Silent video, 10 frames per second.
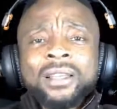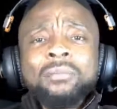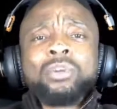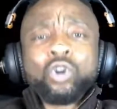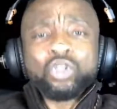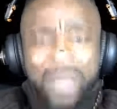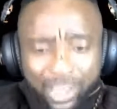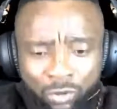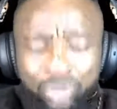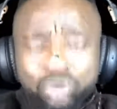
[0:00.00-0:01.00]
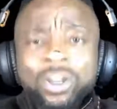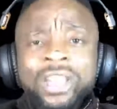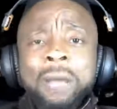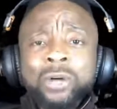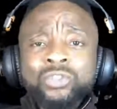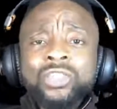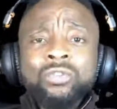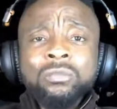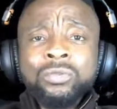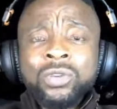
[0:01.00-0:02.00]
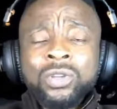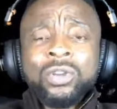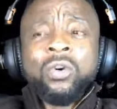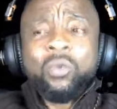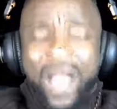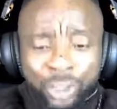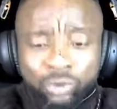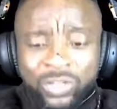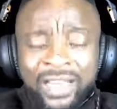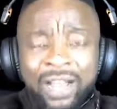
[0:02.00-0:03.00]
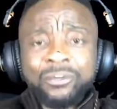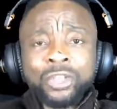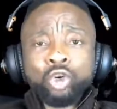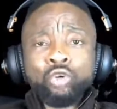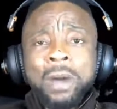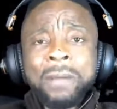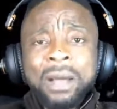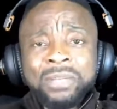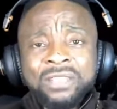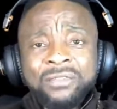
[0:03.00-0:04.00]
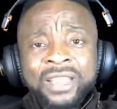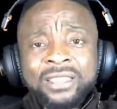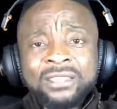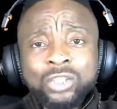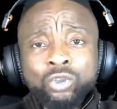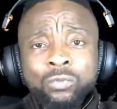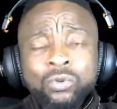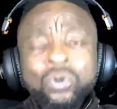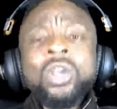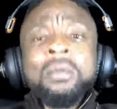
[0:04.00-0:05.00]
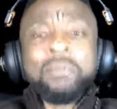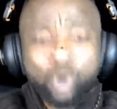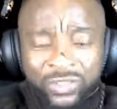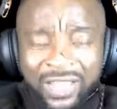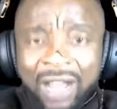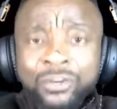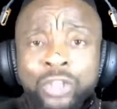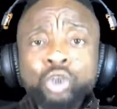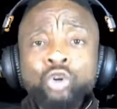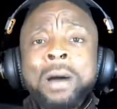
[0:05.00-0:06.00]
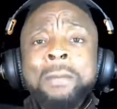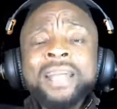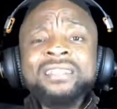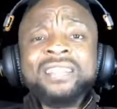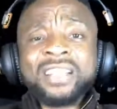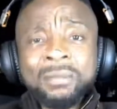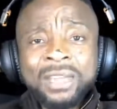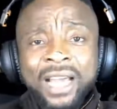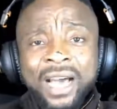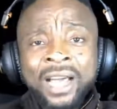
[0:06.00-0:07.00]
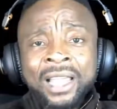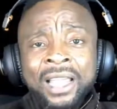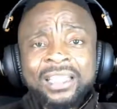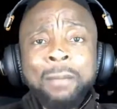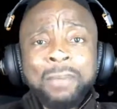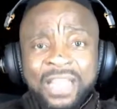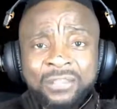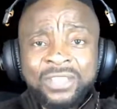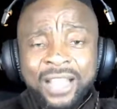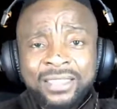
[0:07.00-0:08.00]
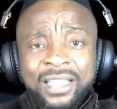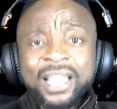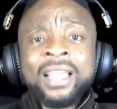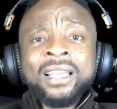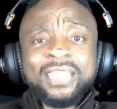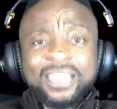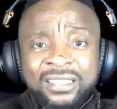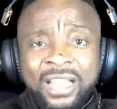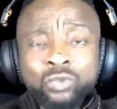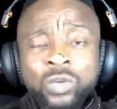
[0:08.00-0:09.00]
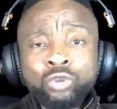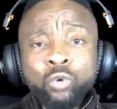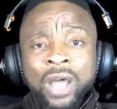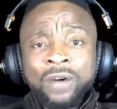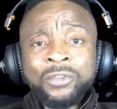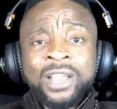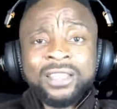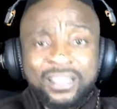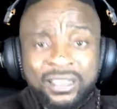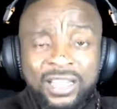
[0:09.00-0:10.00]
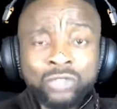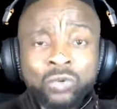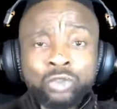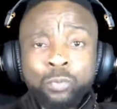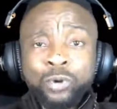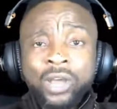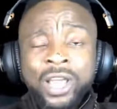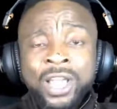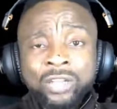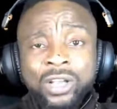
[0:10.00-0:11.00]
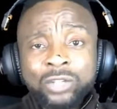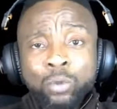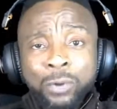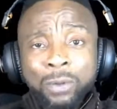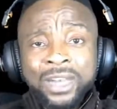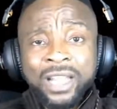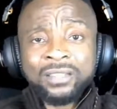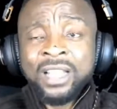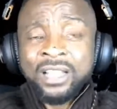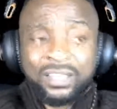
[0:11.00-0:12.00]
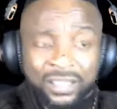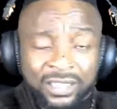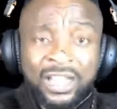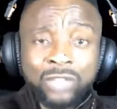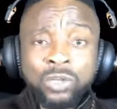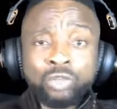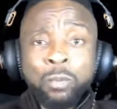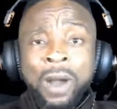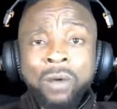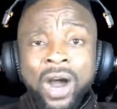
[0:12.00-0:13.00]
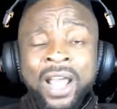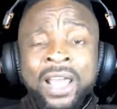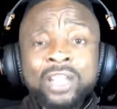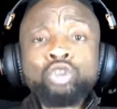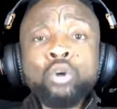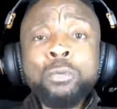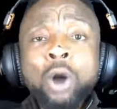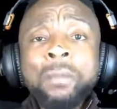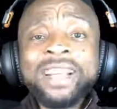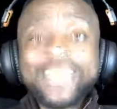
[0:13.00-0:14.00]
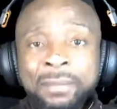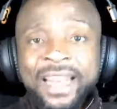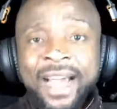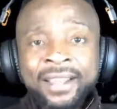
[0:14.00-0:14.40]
Because Maiyegun is talking about Tinubu. Why should an average Yoruba man be defending Tinubu? Because an average Yoruba man is a criminal that believes that the easiest way to wealth, the easiest way to prominence, the easiest way to power is to become a criminal.